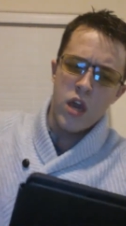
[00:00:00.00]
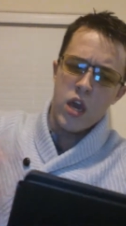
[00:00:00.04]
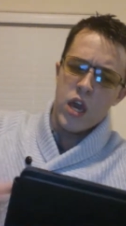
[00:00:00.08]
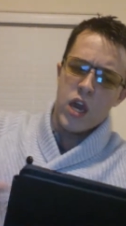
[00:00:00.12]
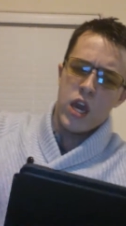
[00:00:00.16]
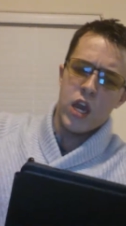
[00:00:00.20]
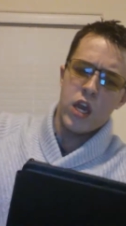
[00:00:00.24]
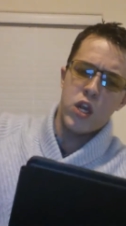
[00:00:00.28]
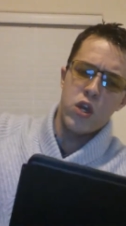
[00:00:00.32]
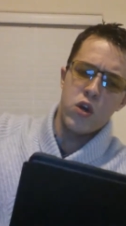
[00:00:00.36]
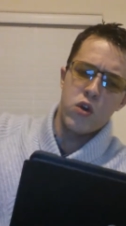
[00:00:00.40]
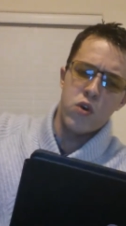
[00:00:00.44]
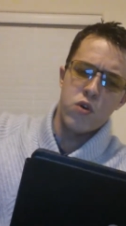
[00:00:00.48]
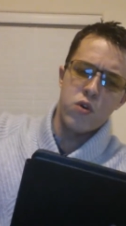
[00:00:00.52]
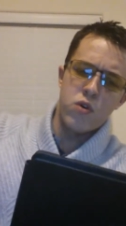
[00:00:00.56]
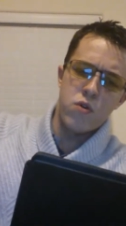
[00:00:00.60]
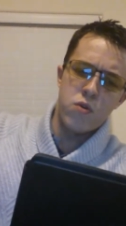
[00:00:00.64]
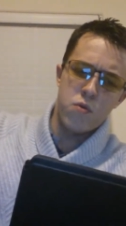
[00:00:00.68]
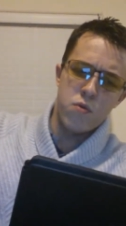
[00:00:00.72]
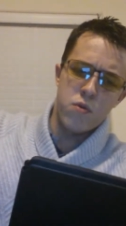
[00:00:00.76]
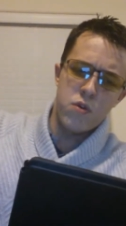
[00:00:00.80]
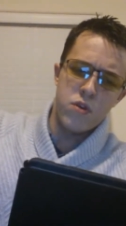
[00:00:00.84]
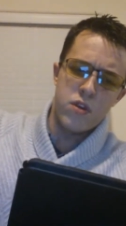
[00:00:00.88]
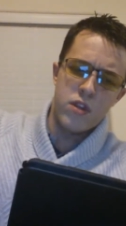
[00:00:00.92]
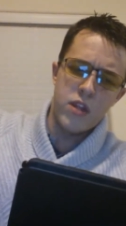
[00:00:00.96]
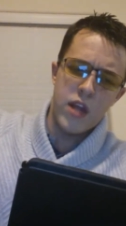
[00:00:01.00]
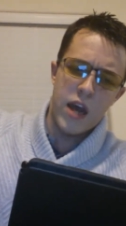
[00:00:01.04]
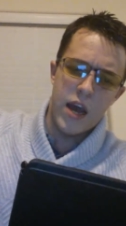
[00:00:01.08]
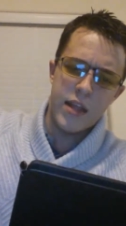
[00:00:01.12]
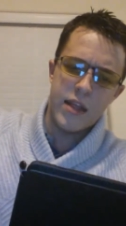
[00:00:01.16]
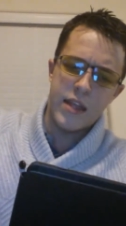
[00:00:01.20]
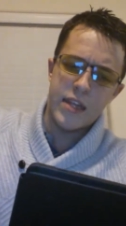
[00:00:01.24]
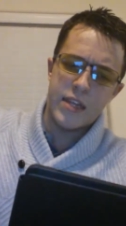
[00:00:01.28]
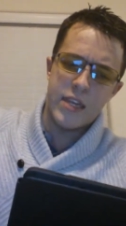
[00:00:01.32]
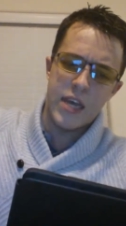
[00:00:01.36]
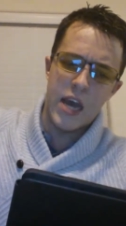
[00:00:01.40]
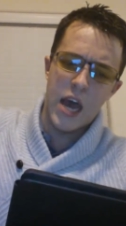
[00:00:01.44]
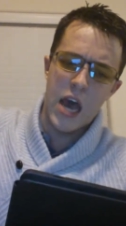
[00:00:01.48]
he knew it was not
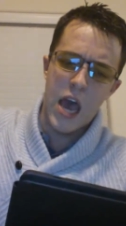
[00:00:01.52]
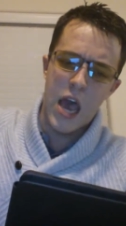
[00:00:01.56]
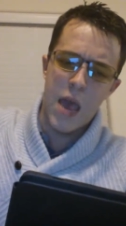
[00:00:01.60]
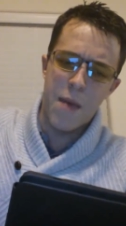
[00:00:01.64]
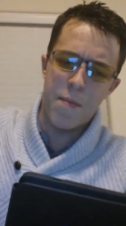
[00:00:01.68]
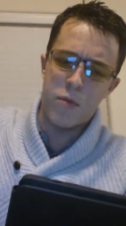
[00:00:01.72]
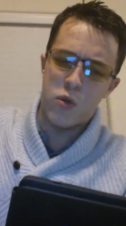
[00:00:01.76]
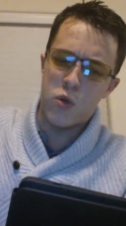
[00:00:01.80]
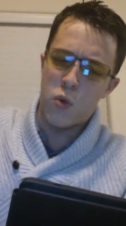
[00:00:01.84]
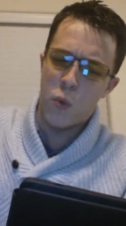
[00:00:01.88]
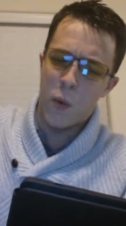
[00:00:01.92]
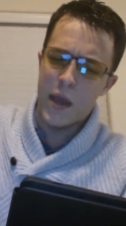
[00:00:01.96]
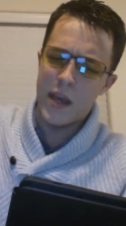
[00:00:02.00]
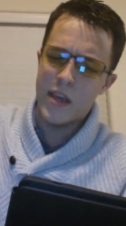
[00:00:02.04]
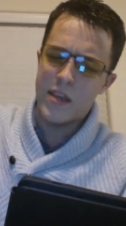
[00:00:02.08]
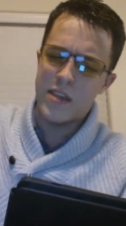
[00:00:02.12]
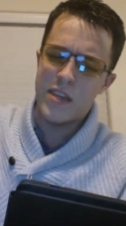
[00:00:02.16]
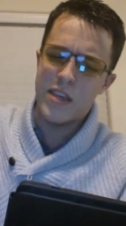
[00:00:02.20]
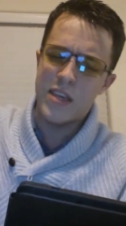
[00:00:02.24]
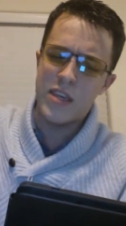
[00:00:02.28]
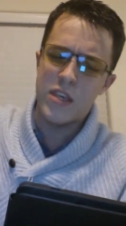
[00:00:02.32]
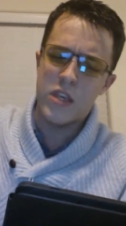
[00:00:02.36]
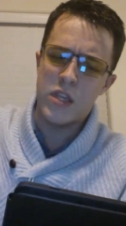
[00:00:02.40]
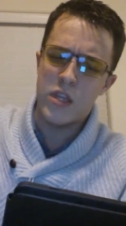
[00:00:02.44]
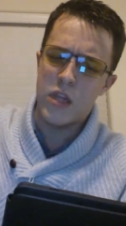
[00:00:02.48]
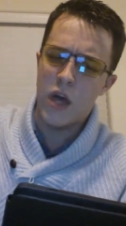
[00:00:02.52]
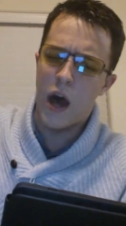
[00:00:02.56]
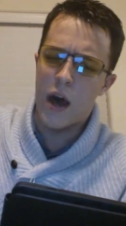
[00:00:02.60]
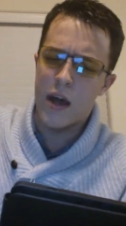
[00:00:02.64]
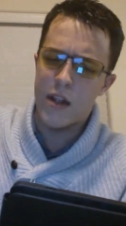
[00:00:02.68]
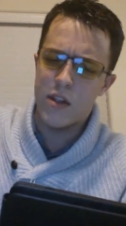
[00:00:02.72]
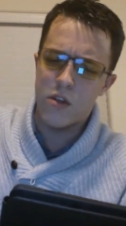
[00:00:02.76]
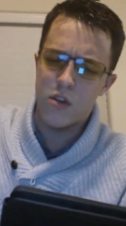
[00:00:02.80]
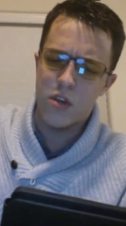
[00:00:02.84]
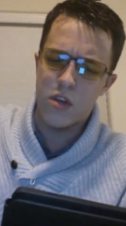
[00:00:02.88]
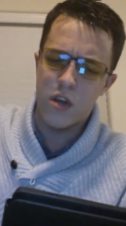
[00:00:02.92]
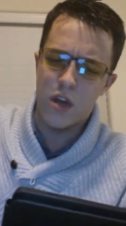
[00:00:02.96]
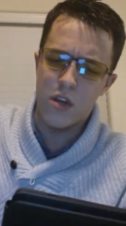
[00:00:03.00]
the time to waste his
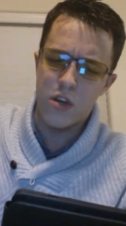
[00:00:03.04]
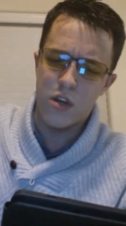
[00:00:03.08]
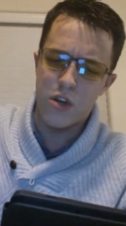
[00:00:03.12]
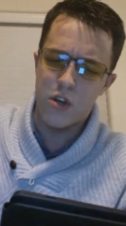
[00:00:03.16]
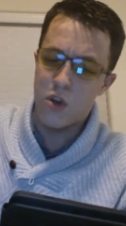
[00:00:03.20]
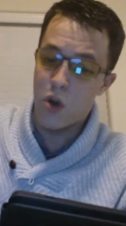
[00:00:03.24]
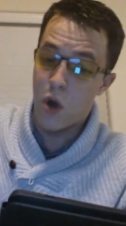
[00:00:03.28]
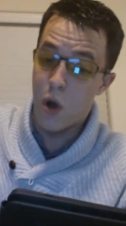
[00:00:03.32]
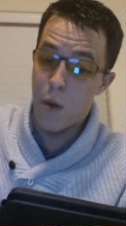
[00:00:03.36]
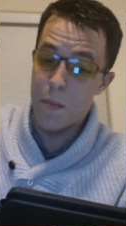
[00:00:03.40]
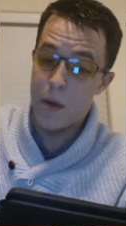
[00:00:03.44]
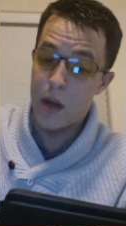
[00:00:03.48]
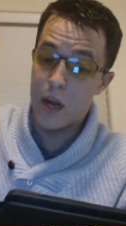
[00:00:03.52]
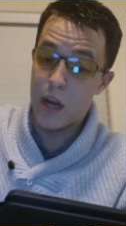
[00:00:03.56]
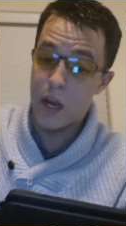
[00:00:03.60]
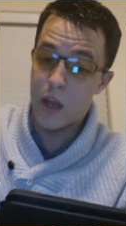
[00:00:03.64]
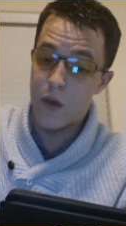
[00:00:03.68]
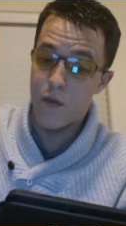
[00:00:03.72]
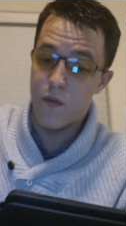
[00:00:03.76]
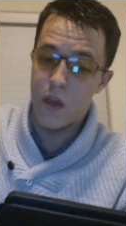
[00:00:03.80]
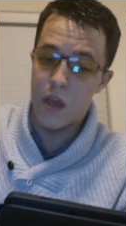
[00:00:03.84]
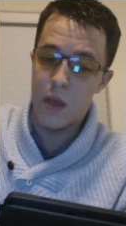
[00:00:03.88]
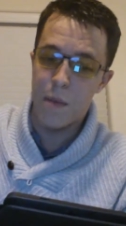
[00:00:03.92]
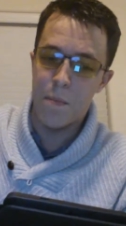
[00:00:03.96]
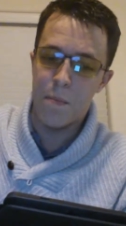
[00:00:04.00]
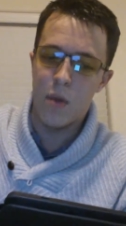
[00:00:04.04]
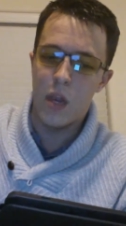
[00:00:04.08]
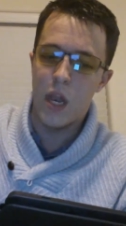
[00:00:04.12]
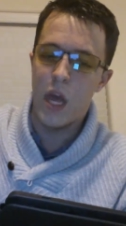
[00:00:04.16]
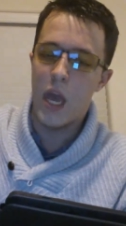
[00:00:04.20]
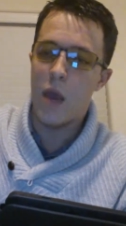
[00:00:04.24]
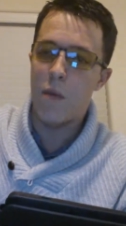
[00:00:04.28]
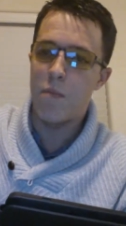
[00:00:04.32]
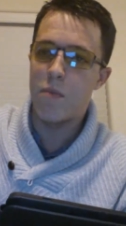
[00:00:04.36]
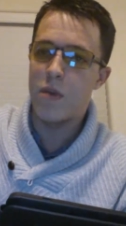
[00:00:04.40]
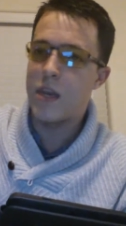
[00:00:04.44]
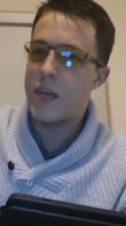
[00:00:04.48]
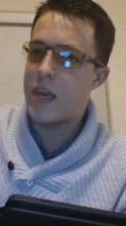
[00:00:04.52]
thoughts on determining if he
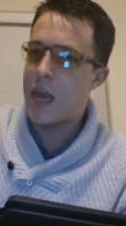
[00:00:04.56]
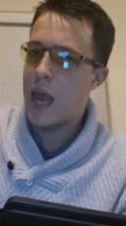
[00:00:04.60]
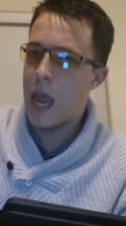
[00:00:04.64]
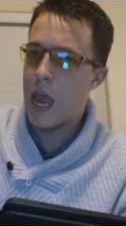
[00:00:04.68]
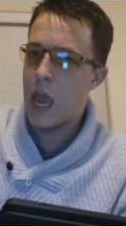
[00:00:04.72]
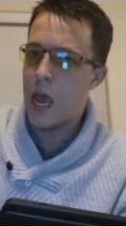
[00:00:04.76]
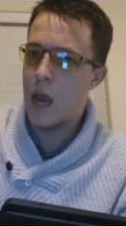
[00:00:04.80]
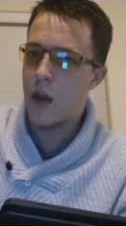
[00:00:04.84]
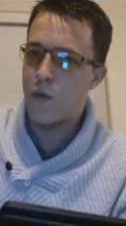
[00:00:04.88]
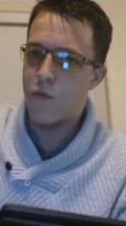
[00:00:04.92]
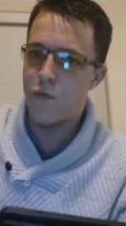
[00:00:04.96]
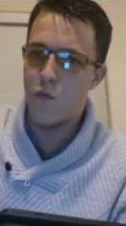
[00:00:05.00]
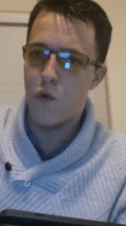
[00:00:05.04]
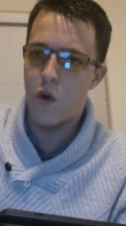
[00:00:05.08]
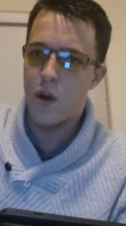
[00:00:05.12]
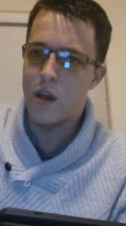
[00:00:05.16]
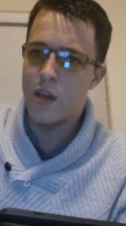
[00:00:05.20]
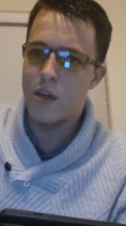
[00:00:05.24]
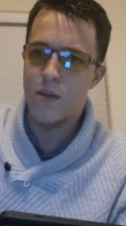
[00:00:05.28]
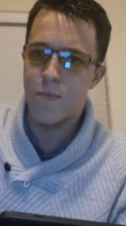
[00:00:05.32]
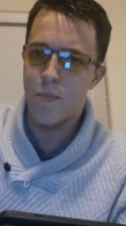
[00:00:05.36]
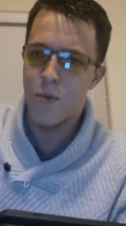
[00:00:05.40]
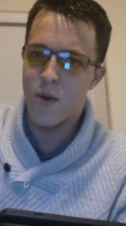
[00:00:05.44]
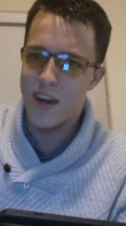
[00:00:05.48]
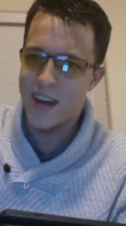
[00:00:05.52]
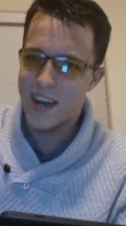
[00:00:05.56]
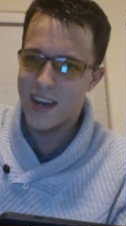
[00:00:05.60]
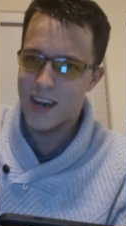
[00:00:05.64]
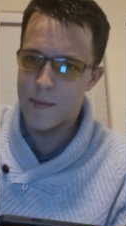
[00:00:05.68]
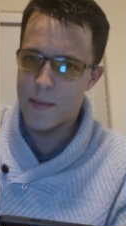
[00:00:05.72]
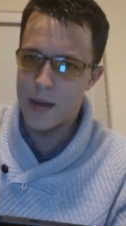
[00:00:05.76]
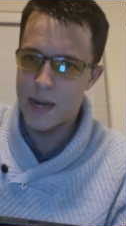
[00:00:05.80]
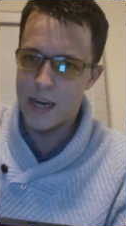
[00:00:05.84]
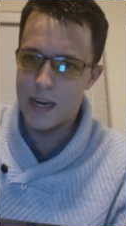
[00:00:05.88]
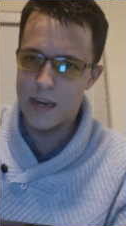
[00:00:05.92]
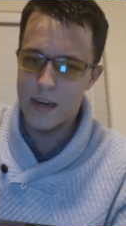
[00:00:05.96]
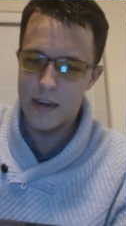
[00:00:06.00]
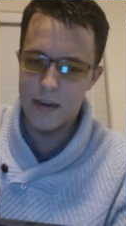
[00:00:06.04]
blamed Dan for his
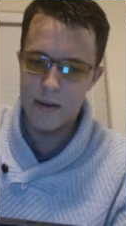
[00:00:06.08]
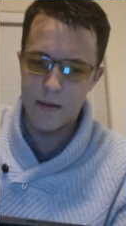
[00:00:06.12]
predicament.